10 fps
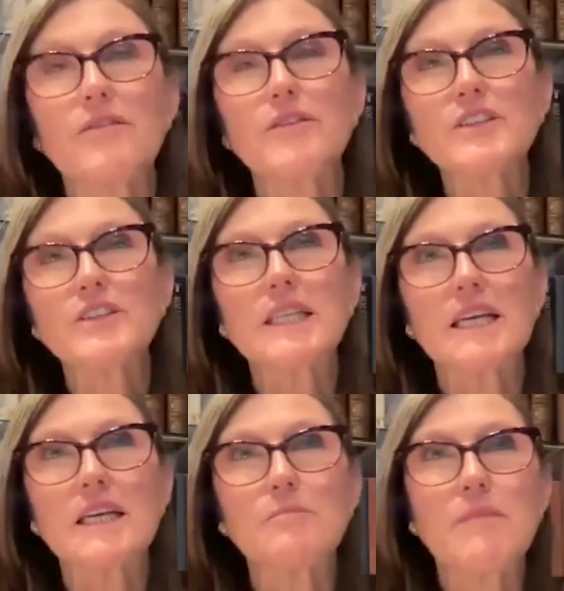first
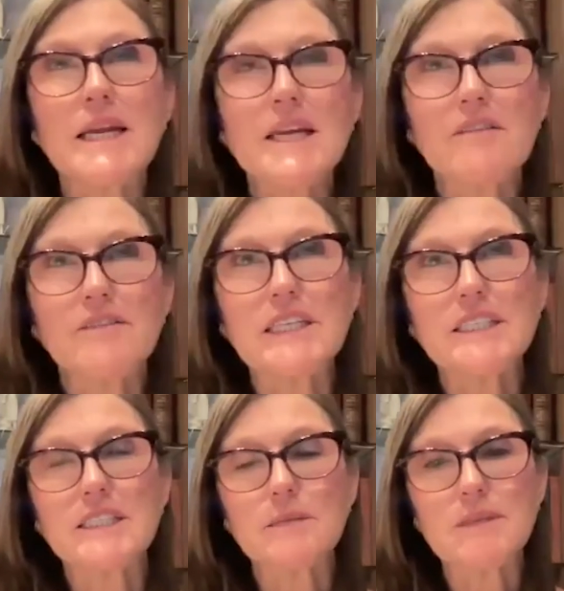thing many of
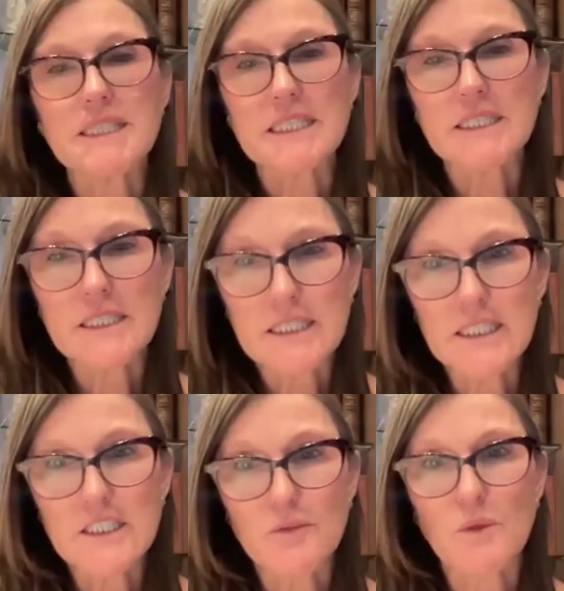these
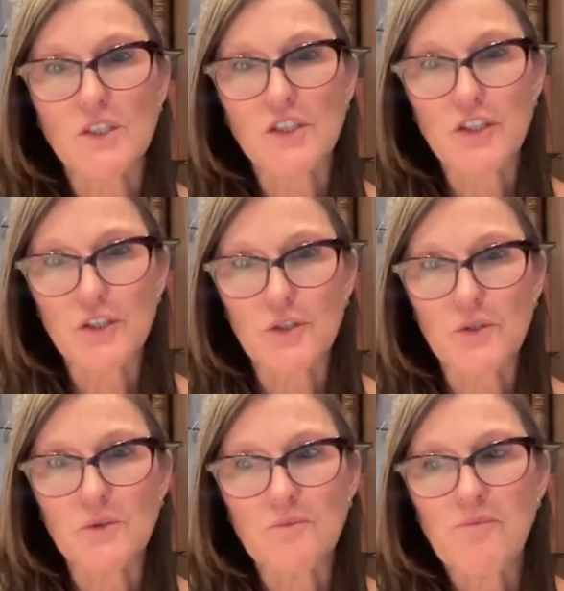CBDCs will
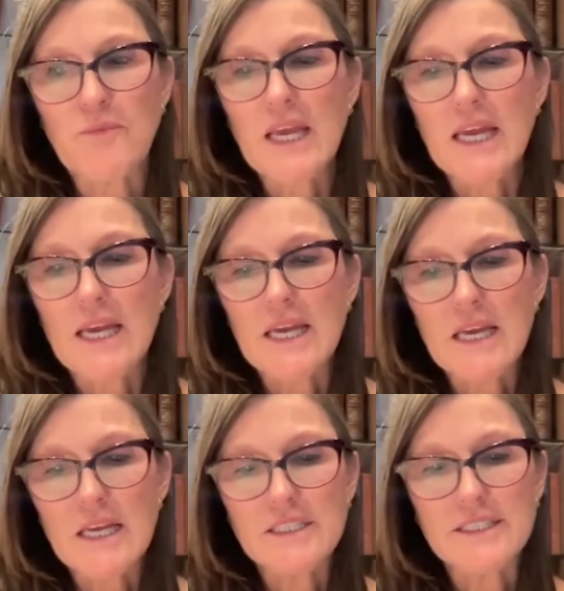do
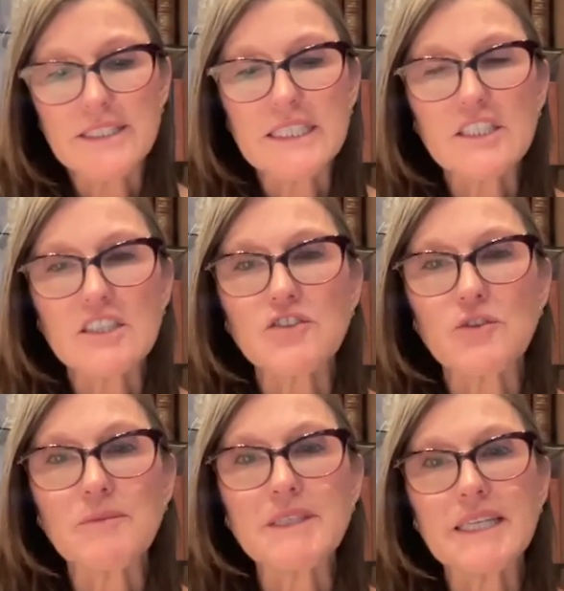is
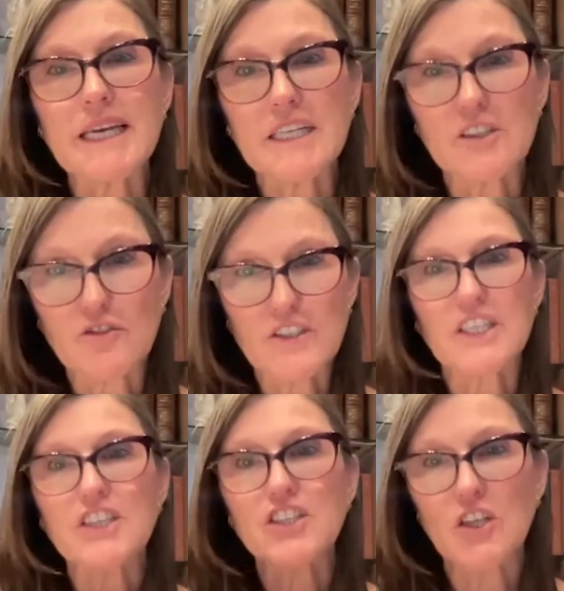disintermediate
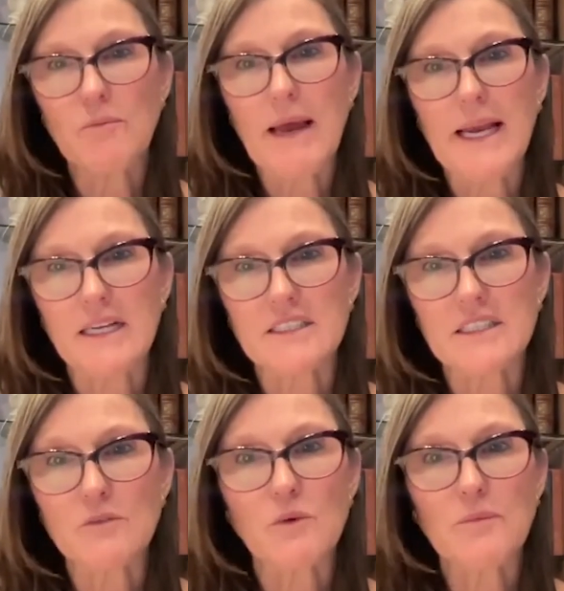traditional banks.
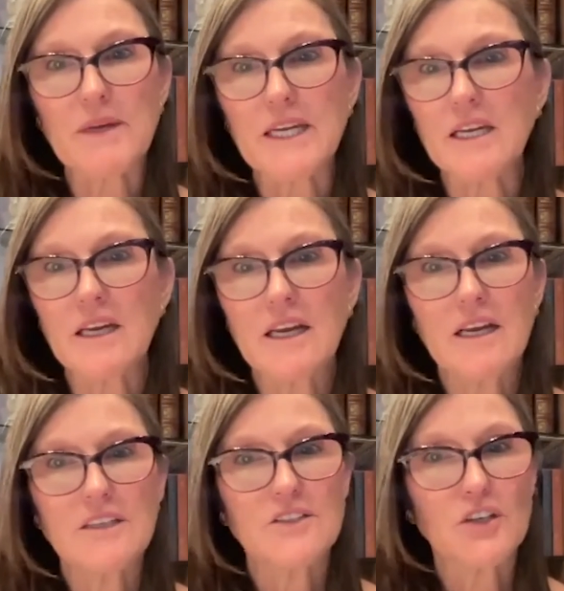It will be
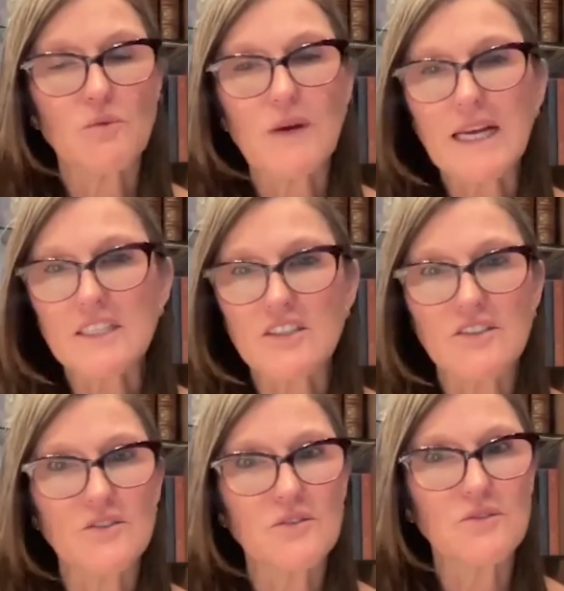direct
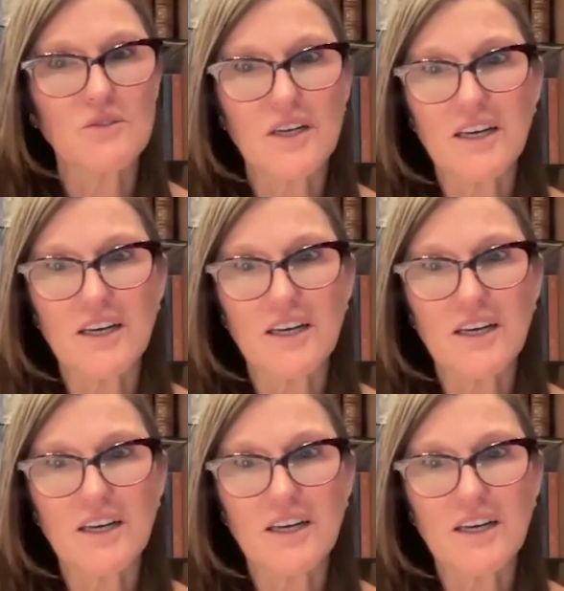to